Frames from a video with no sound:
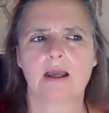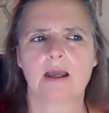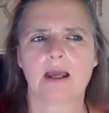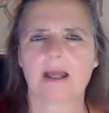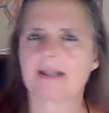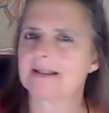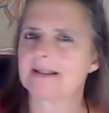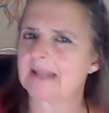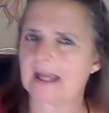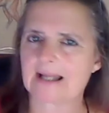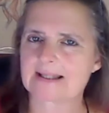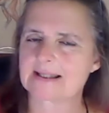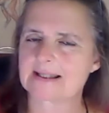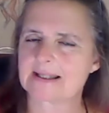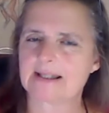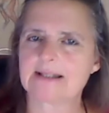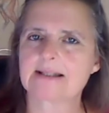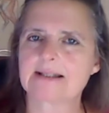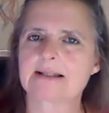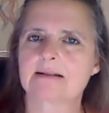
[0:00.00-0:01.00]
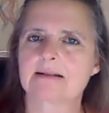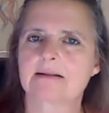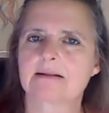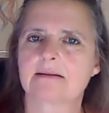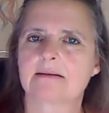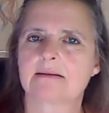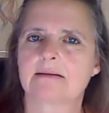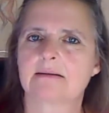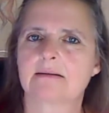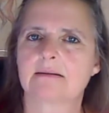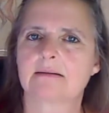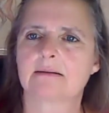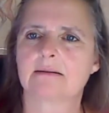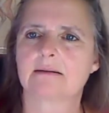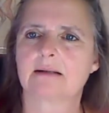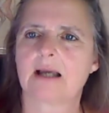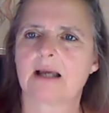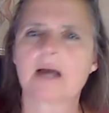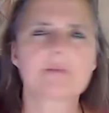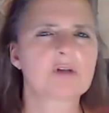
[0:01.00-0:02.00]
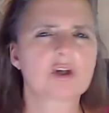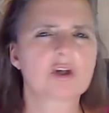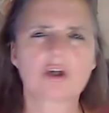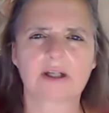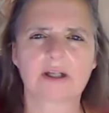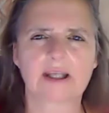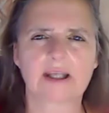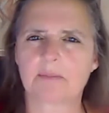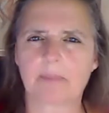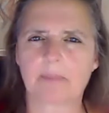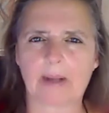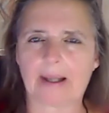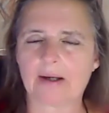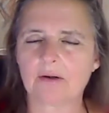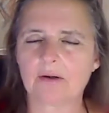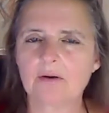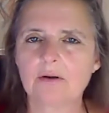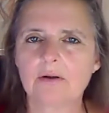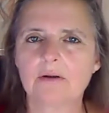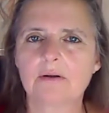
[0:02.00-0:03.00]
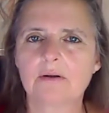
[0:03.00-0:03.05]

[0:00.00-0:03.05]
And that's it. I'm not going to get better.